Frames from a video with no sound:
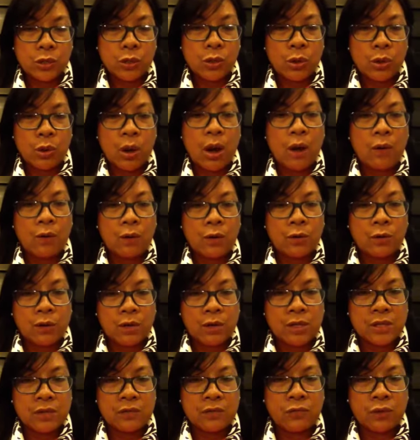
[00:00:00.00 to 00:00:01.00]
know how
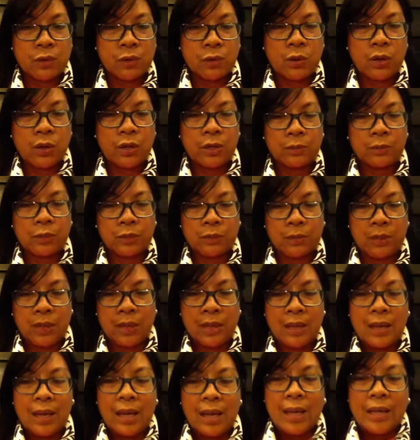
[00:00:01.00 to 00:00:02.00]
aggressive we want him to be.
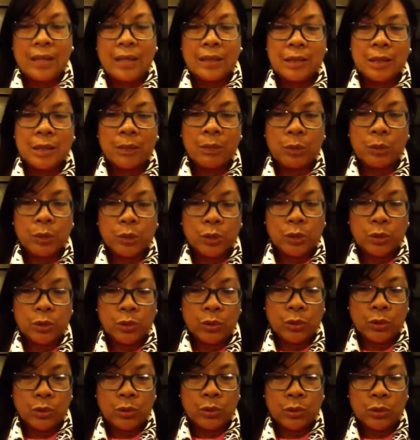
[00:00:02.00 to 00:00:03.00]
Number
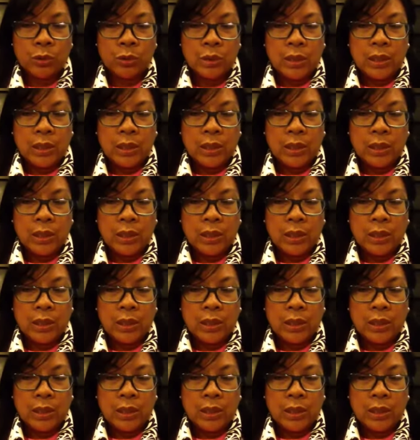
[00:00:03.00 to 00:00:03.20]
two,